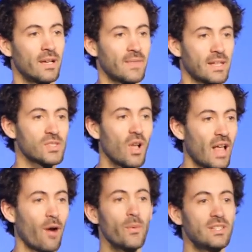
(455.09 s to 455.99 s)
That's not
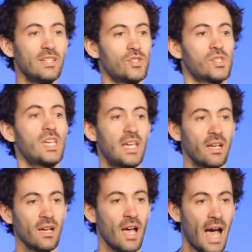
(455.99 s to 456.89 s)
how we teach
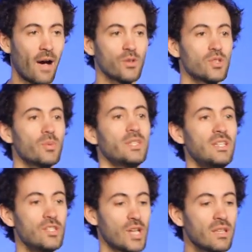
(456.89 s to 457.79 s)
skiing. How should we
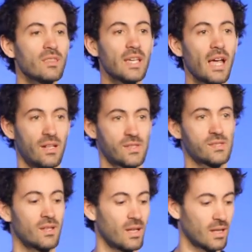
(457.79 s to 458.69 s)
teach anything
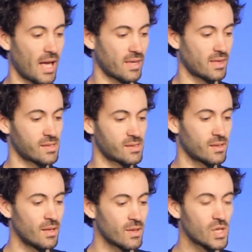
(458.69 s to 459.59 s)
else like this?
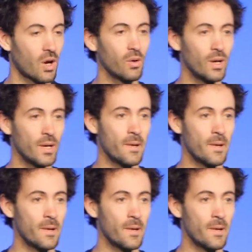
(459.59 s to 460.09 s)
So